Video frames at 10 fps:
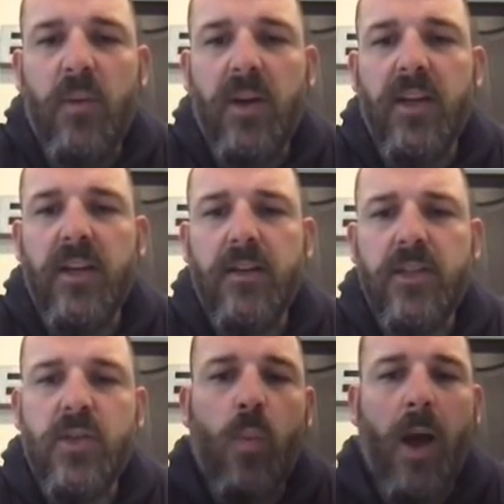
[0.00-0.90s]
want to
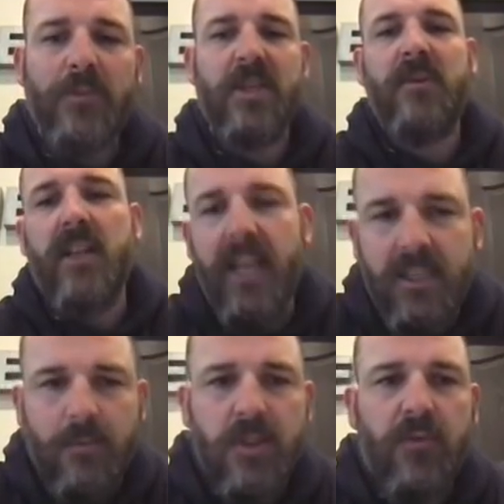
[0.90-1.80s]
swap some
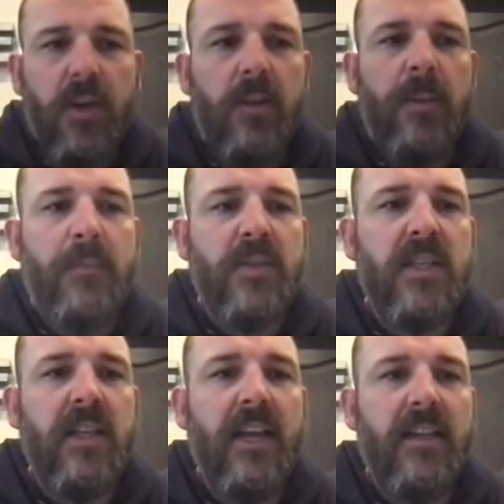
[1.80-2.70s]
collectibles for other people's
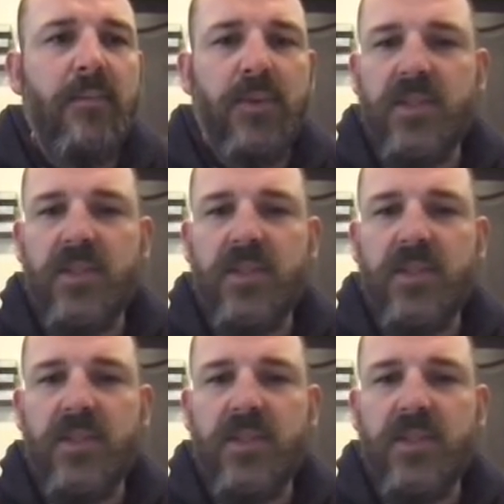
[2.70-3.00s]
collectibles.